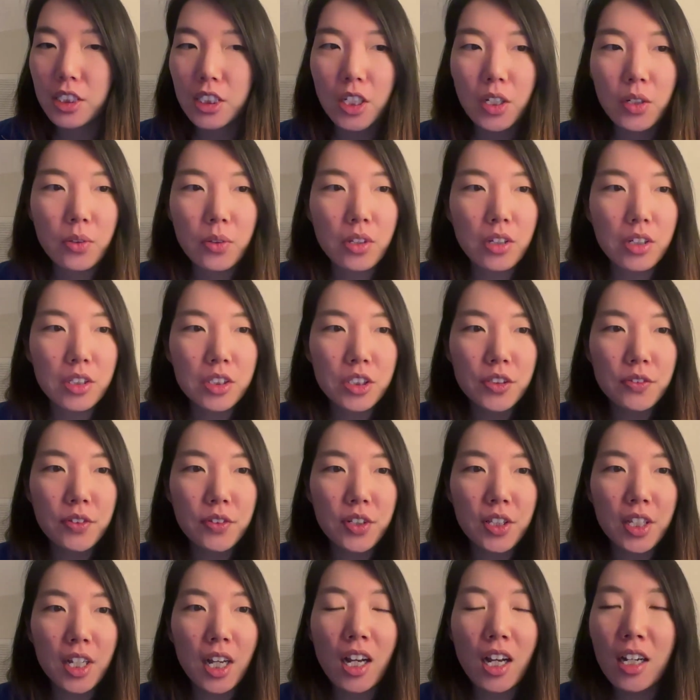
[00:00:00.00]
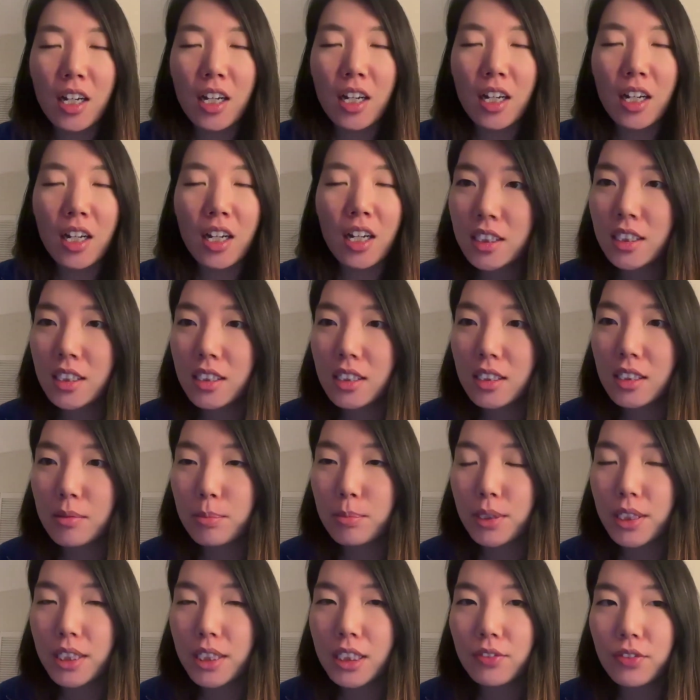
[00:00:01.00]
So those of you in the
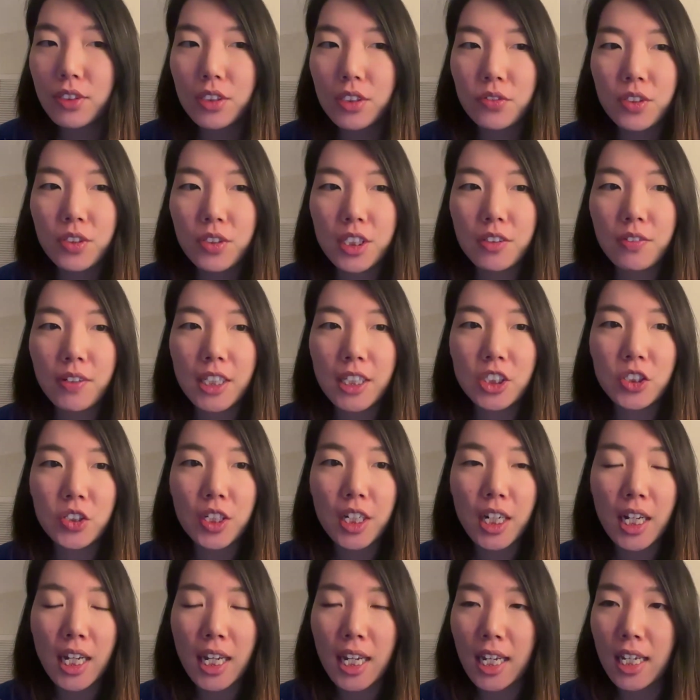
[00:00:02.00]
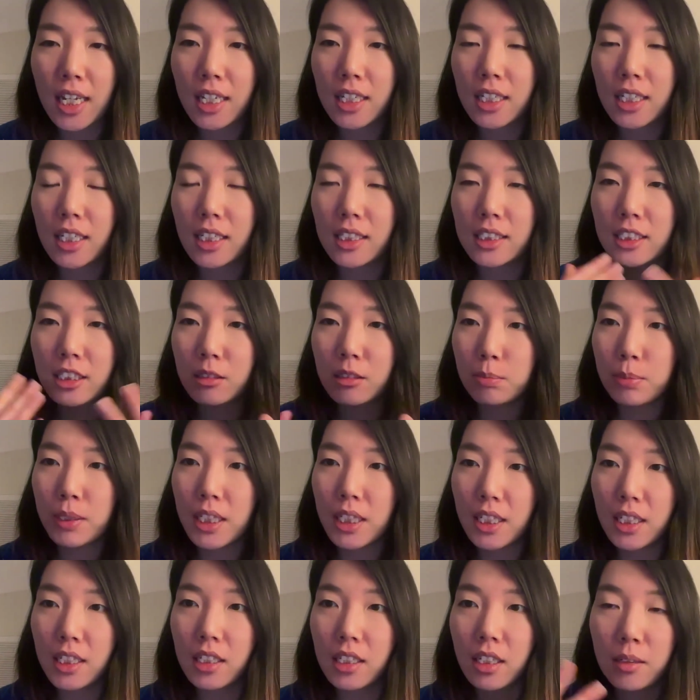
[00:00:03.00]
audience, please feel free to raise your hand and
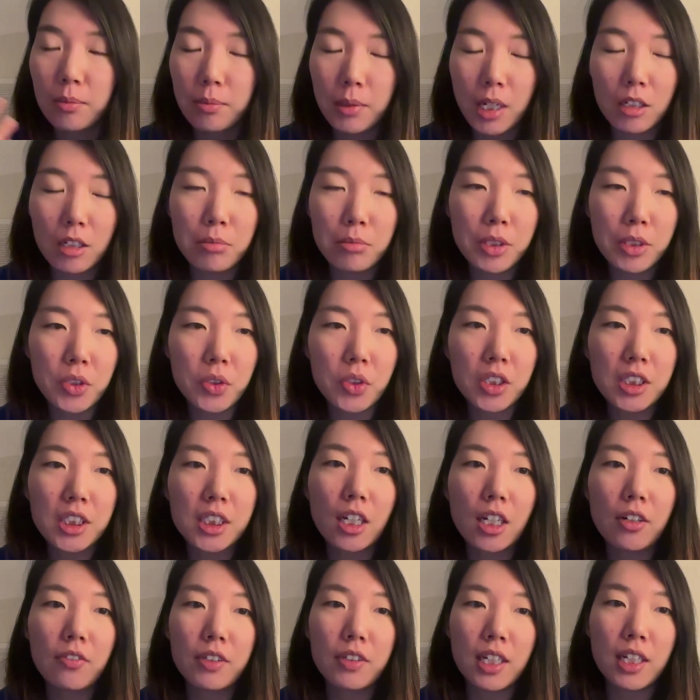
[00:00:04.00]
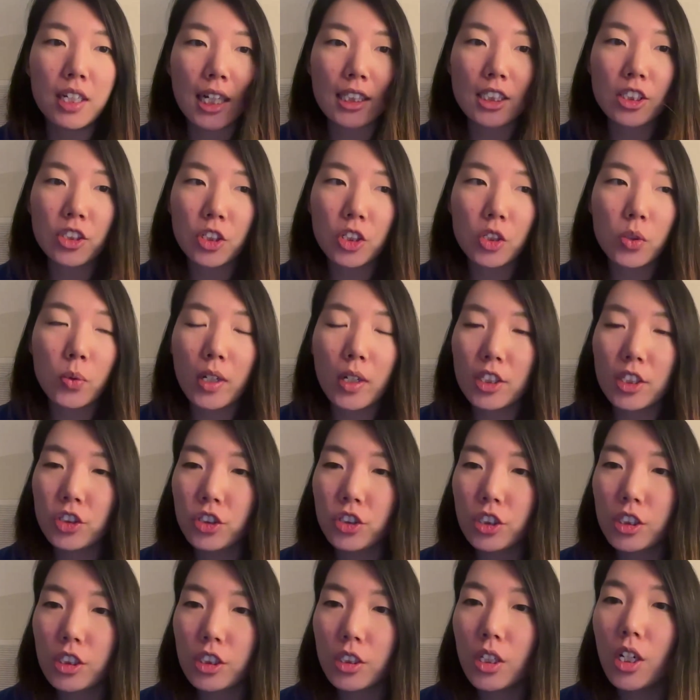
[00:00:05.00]
speak, unmute yourself and ask your
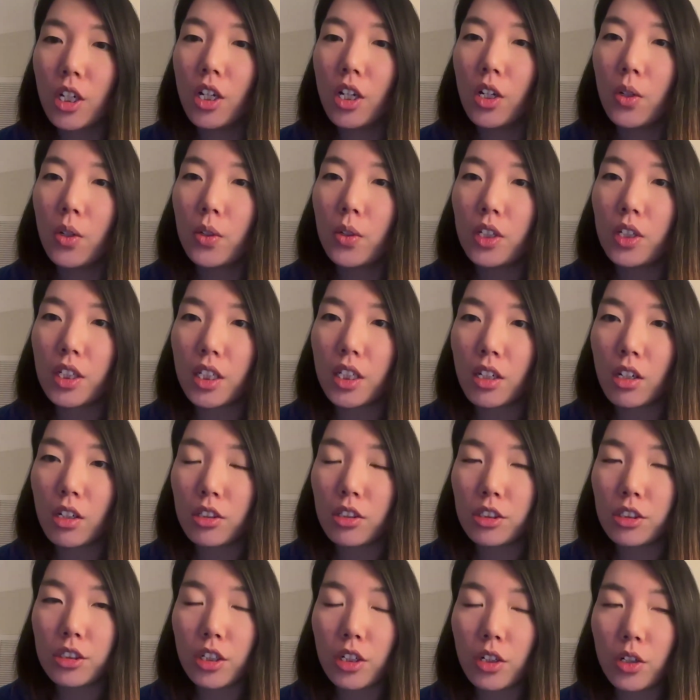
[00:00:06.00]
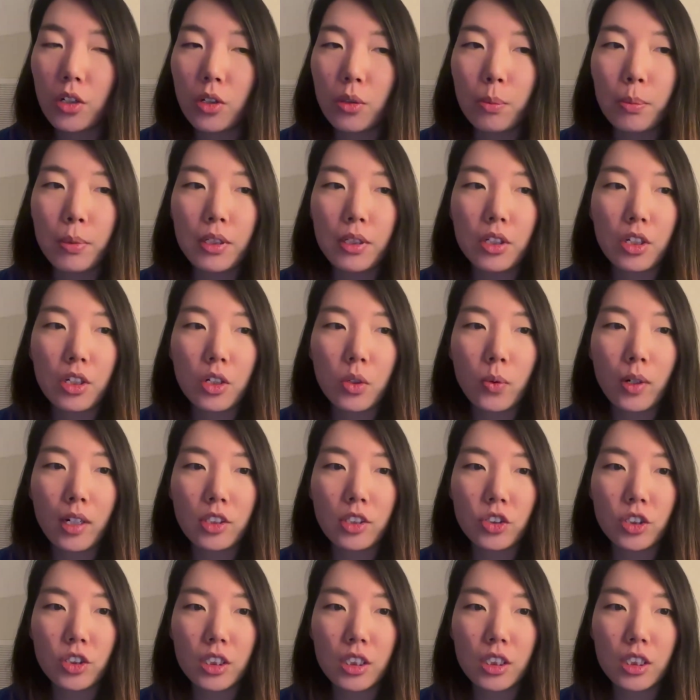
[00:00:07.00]
question, or you can also put your
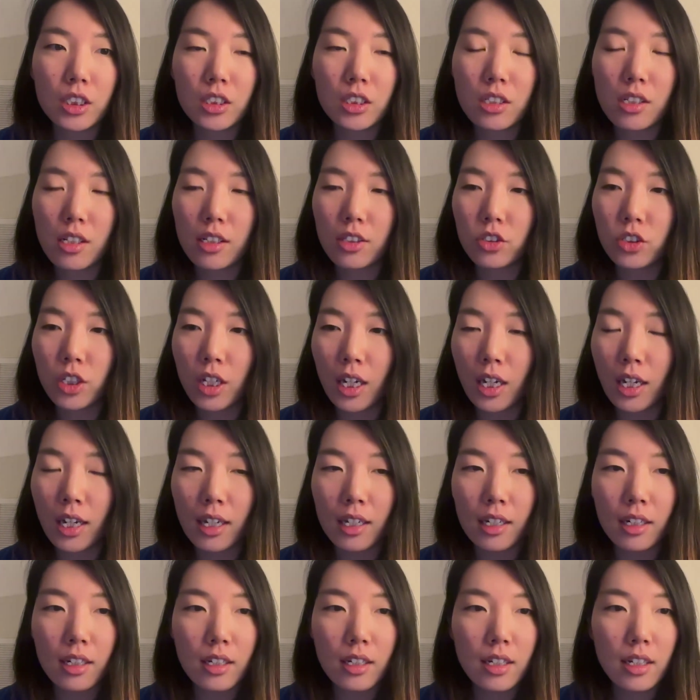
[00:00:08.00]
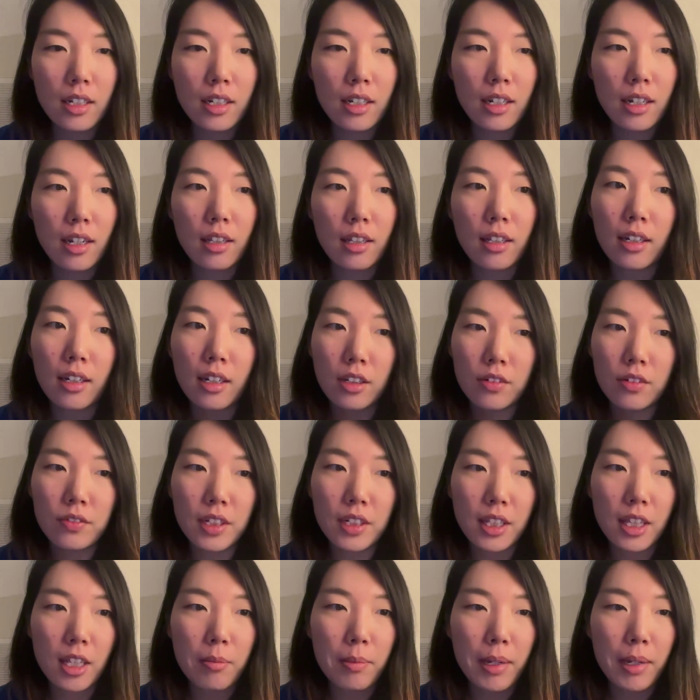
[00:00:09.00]
question into the chat and then I'll
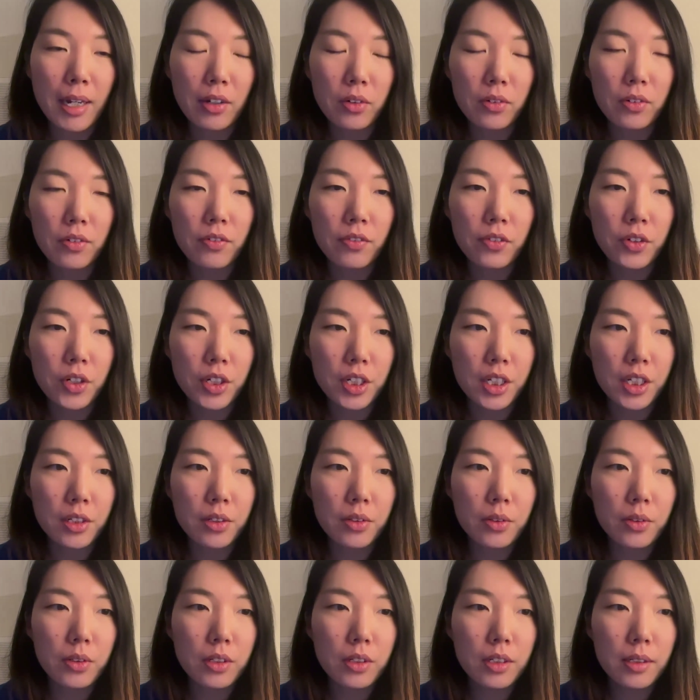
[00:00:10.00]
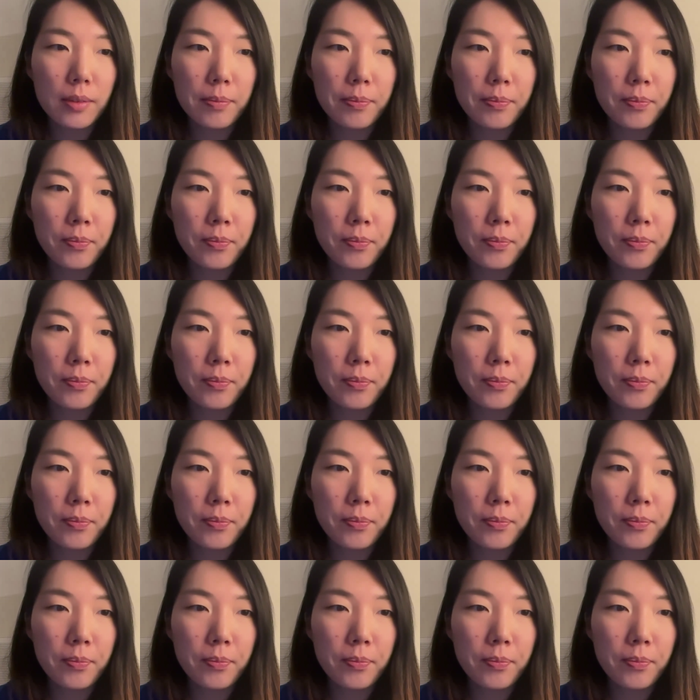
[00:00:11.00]
read them out for you.